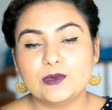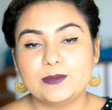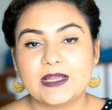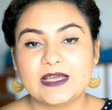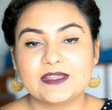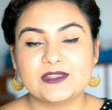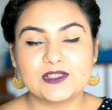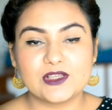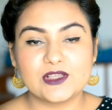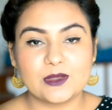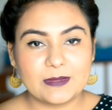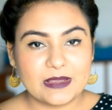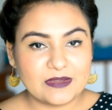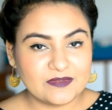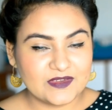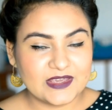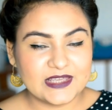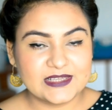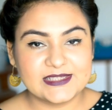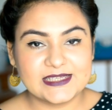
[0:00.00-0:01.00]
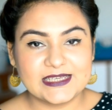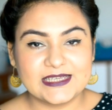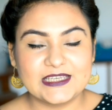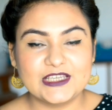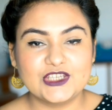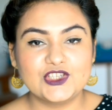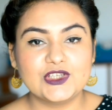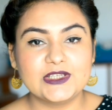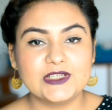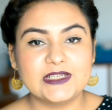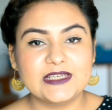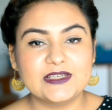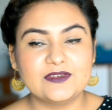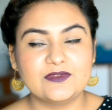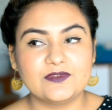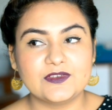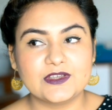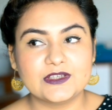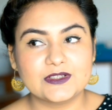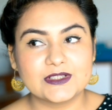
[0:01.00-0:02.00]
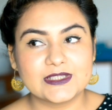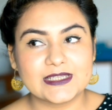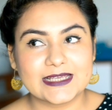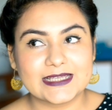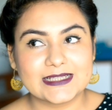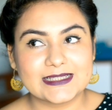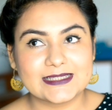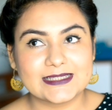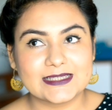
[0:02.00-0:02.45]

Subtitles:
I do apply this on my face, initially it feels